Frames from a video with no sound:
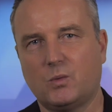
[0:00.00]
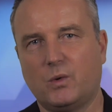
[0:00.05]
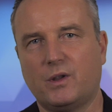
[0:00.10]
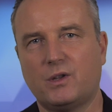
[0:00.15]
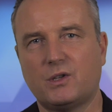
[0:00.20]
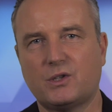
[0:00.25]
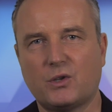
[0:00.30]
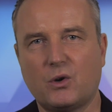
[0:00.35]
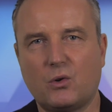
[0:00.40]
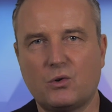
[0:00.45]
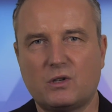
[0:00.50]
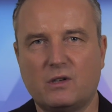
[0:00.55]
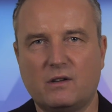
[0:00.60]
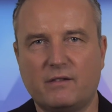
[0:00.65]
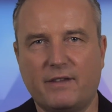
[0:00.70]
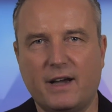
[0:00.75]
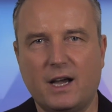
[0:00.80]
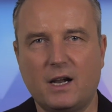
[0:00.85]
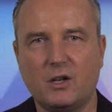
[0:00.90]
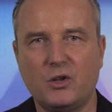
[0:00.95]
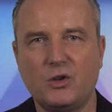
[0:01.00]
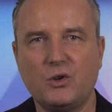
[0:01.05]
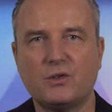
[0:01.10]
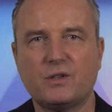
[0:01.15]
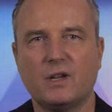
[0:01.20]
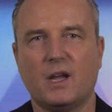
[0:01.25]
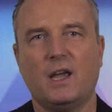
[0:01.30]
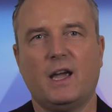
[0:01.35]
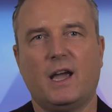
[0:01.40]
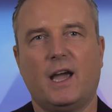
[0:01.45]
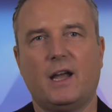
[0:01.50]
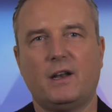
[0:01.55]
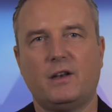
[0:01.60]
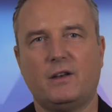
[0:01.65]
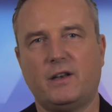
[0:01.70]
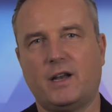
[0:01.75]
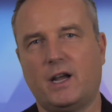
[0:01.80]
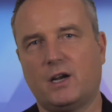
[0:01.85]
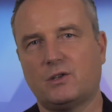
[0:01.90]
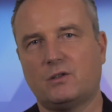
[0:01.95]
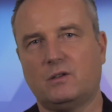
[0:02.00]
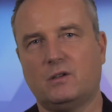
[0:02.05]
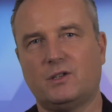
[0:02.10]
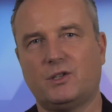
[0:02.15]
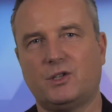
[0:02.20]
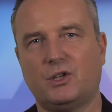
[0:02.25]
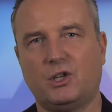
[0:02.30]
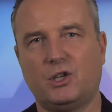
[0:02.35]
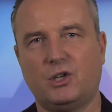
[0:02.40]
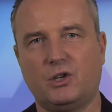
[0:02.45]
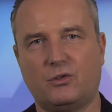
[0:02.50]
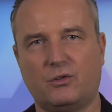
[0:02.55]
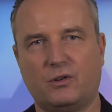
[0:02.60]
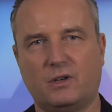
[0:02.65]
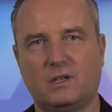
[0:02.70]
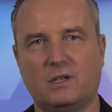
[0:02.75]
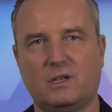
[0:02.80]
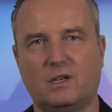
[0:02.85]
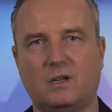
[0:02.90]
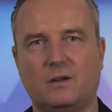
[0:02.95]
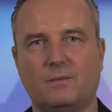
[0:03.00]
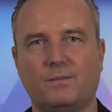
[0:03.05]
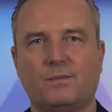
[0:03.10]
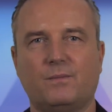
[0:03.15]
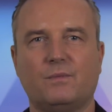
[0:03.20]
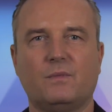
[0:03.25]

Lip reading: with social values and national security.